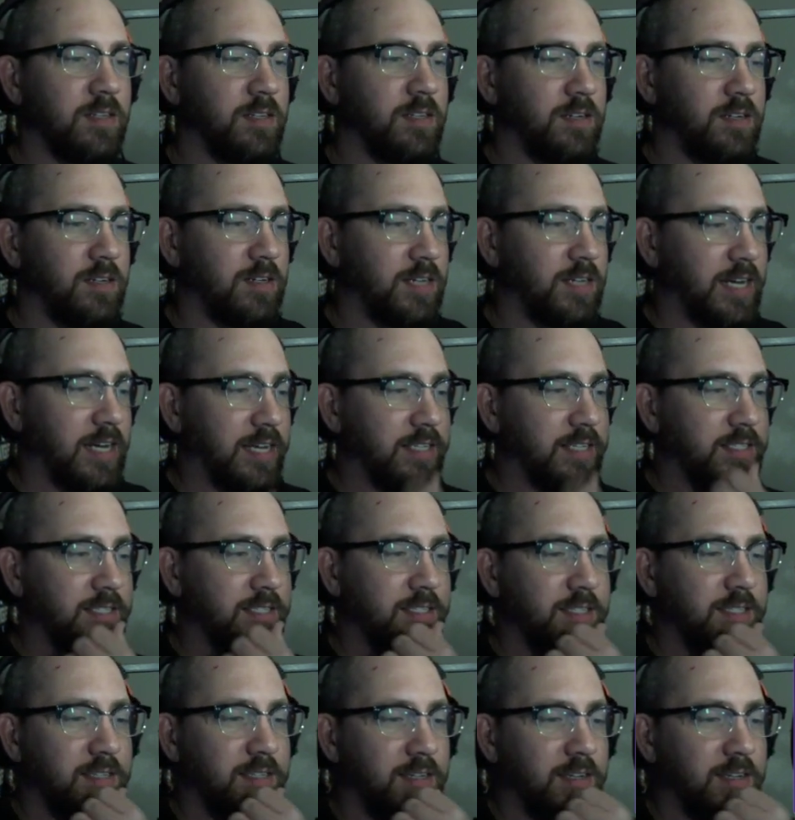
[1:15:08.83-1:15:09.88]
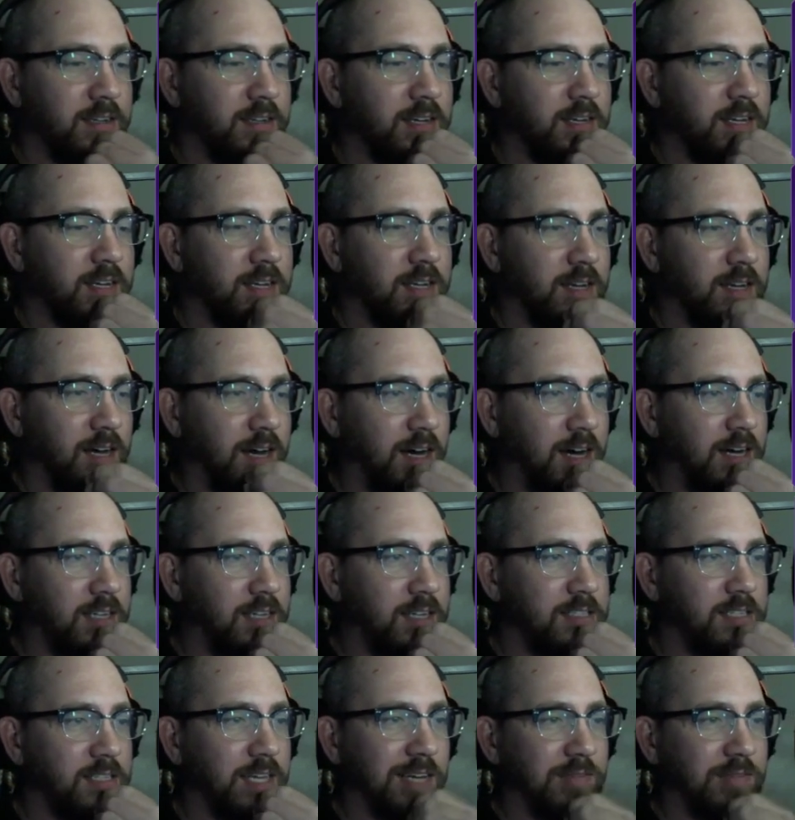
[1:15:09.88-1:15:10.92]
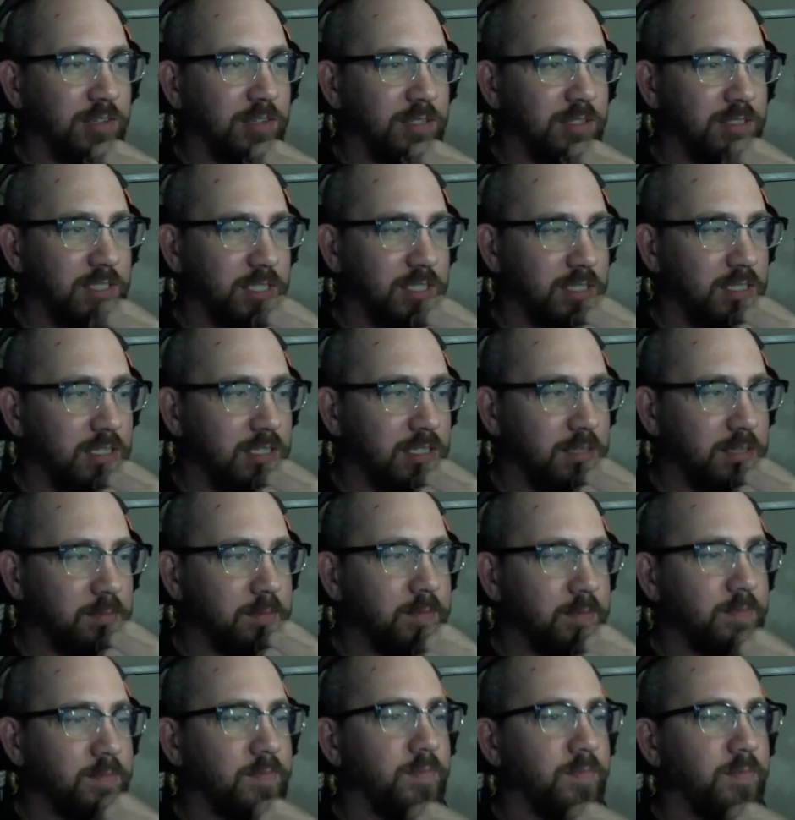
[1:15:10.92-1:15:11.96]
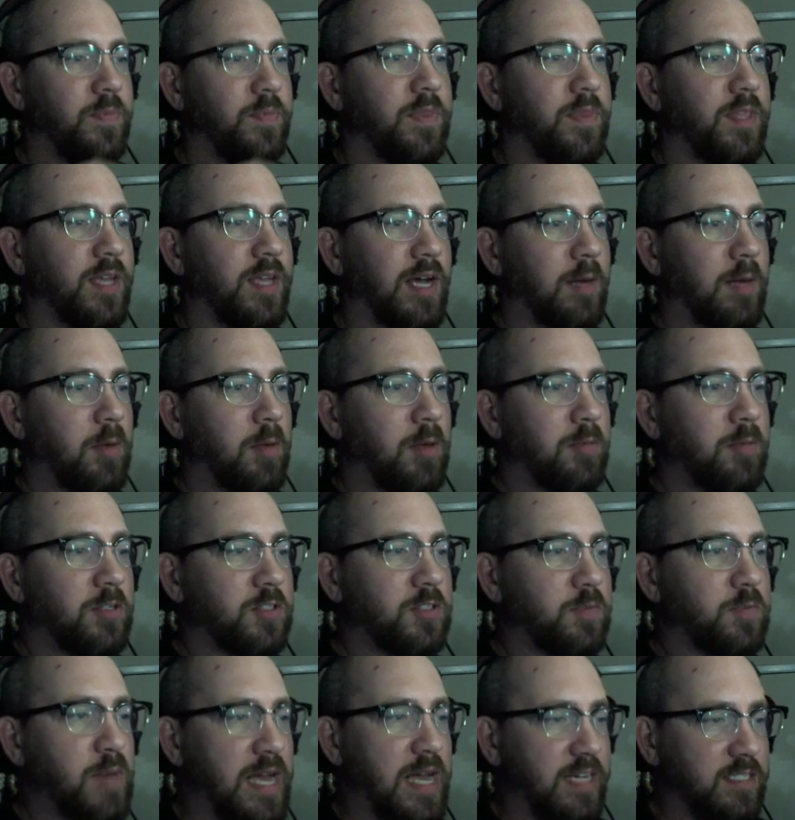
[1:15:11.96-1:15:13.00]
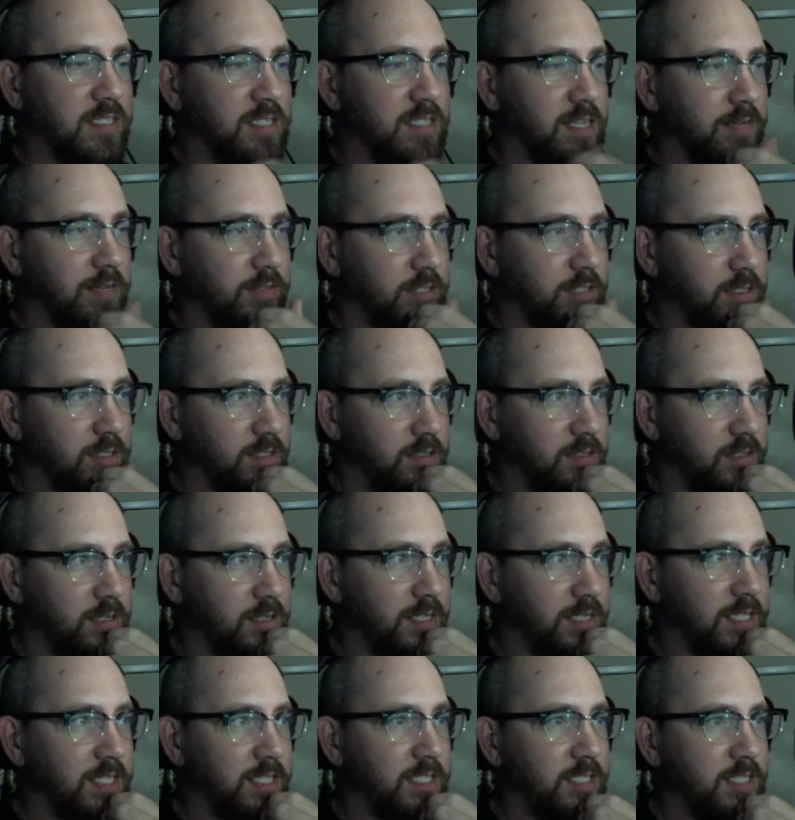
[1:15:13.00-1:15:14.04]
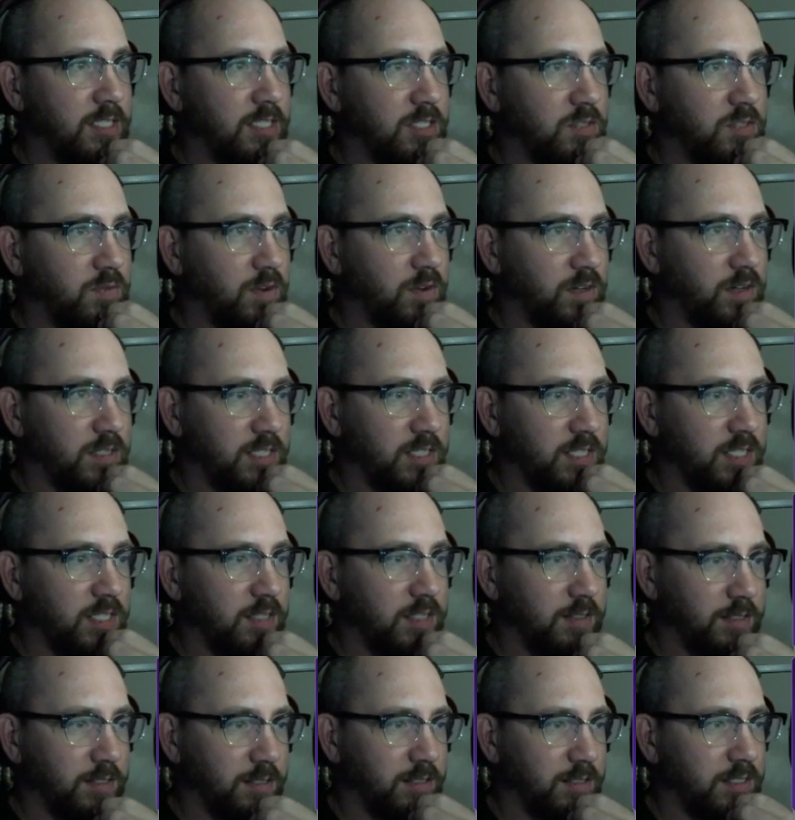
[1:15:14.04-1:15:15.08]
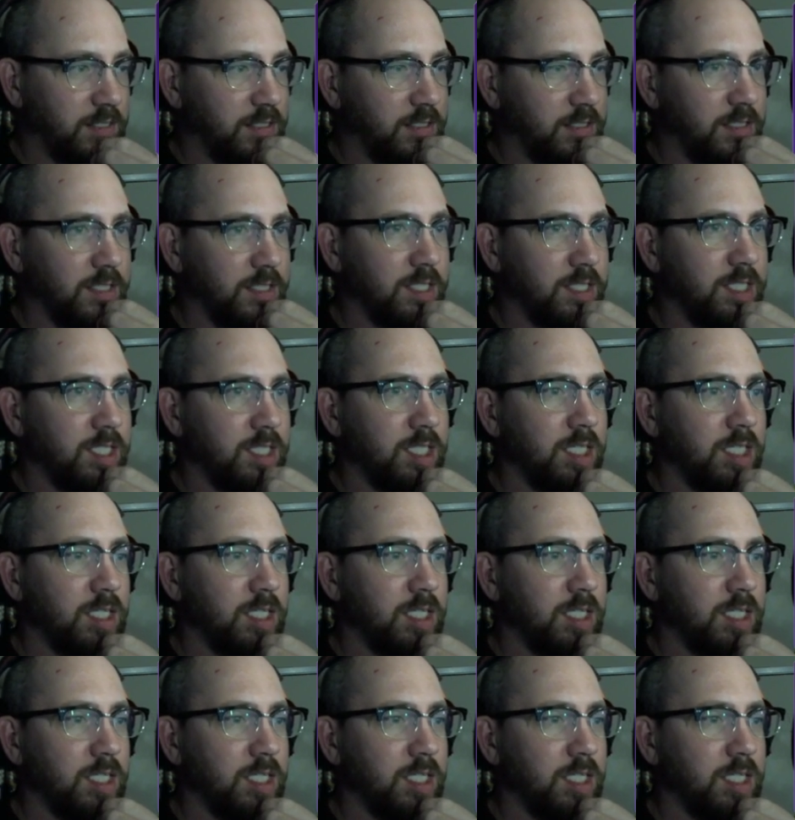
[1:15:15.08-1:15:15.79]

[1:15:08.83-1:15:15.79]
All right. I leveled up. I'm almost max level, at least as far as skills are concerned.